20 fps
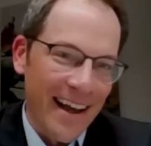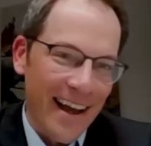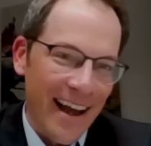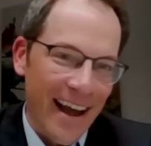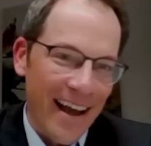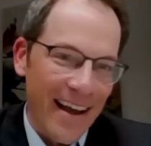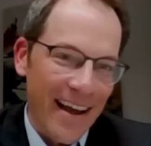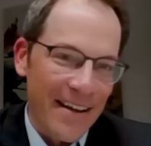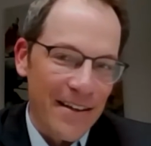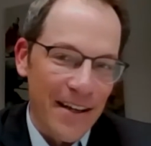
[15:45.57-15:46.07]

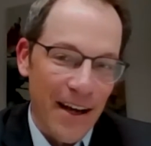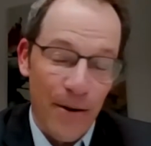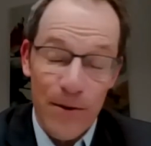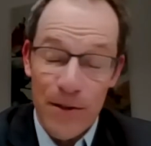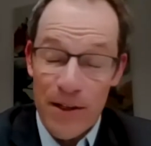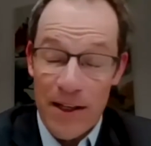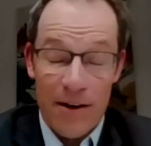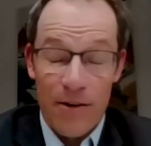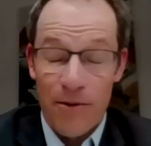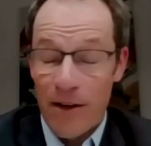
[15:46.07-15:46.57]
And I
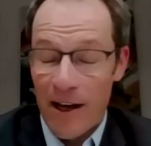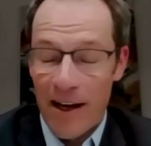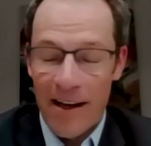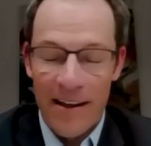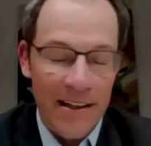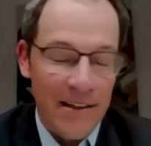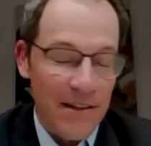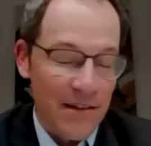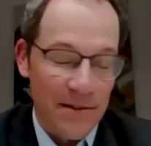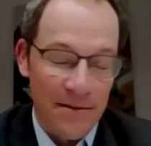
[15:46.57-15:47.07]
was like,
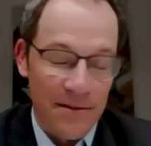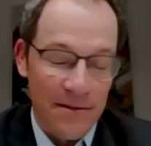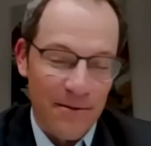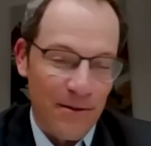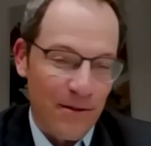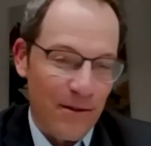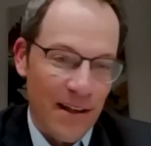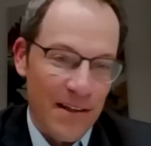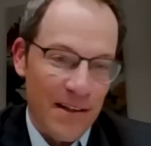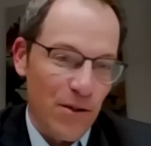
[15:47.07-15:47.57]
okay,
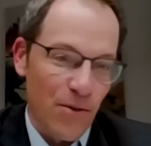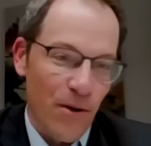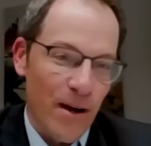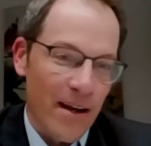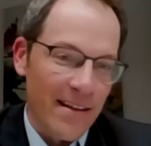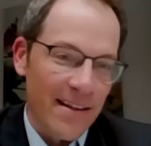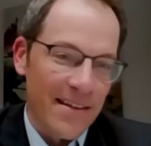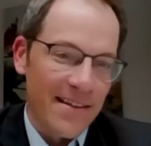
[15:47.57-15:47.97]
that's great.